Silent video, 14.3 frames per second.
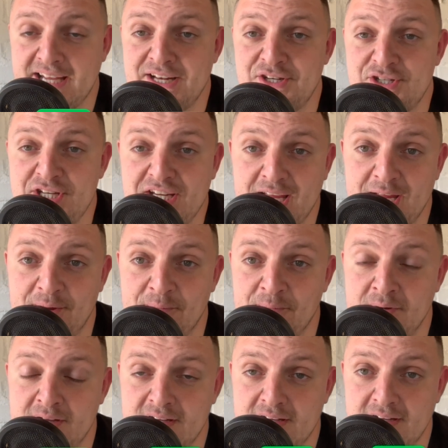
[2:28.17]
and she came
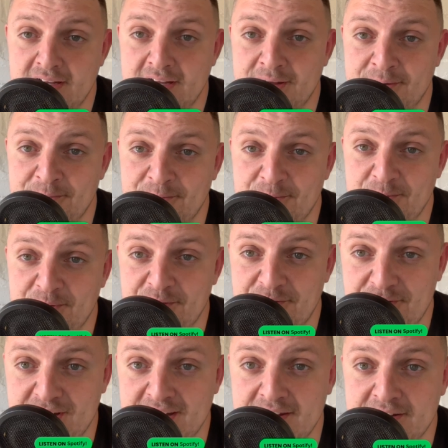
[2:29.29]
with a
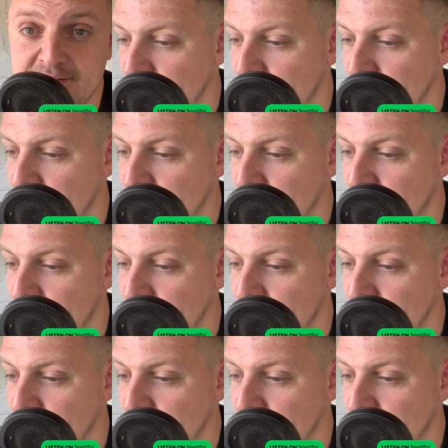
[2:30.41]
friend.